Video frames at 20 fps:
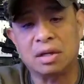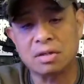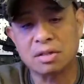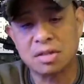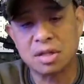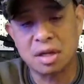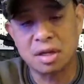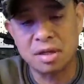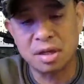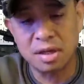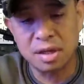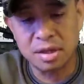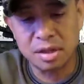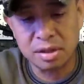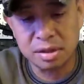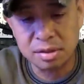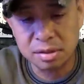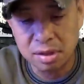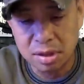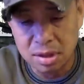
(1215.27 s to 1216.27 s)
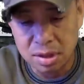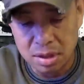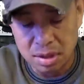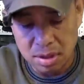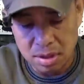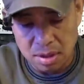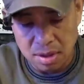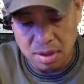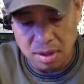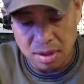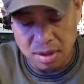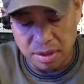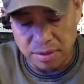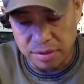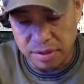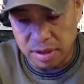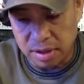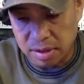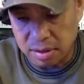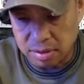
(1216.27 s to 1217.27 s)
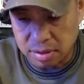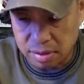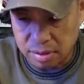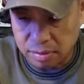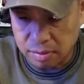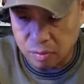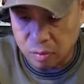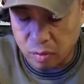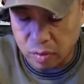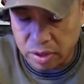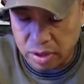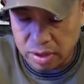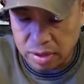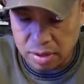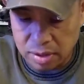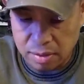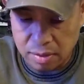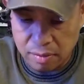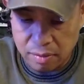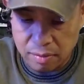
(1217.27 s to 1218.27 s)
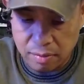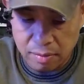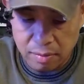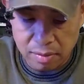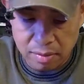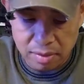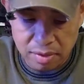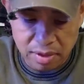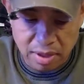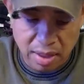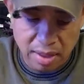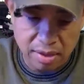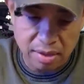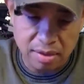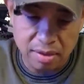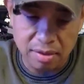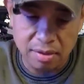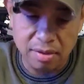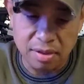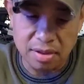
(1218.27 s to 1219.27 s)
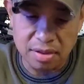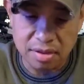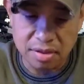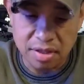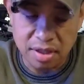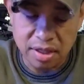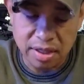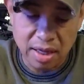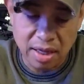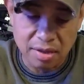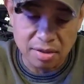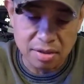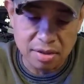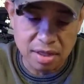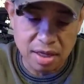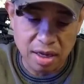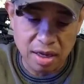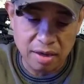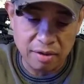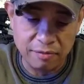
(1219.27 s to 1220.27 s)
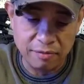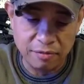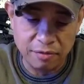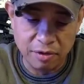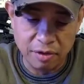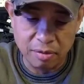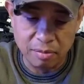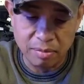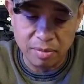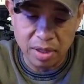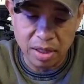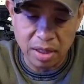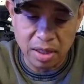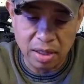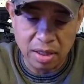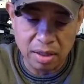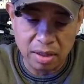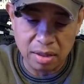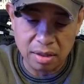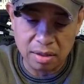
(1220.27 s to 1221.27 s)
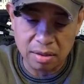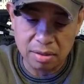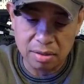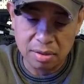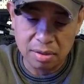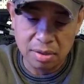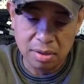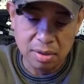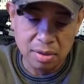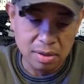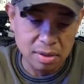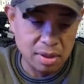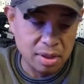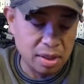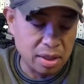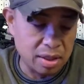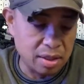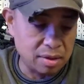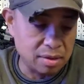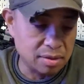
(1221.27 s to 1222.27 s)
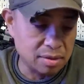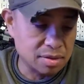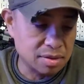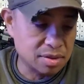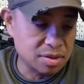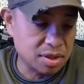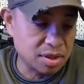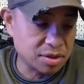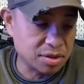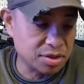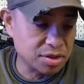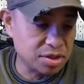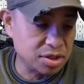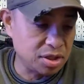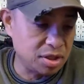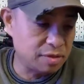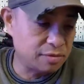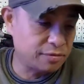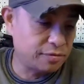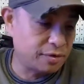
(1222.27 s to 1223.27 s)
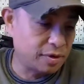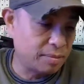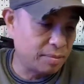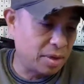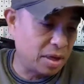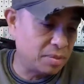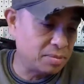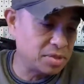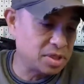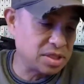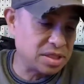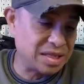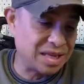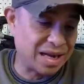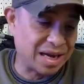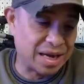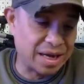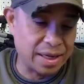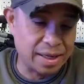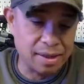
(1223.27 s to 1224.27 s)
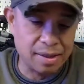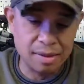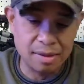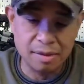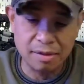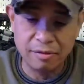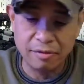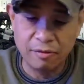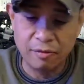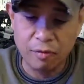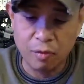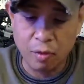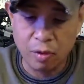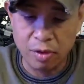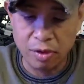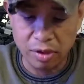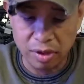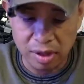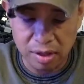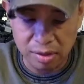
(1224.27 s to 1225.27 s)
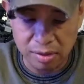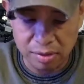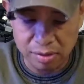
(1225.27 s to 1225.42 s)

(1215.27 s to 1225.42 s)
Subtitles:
on here. I think and these decals came from a sticker sheet from MCI for the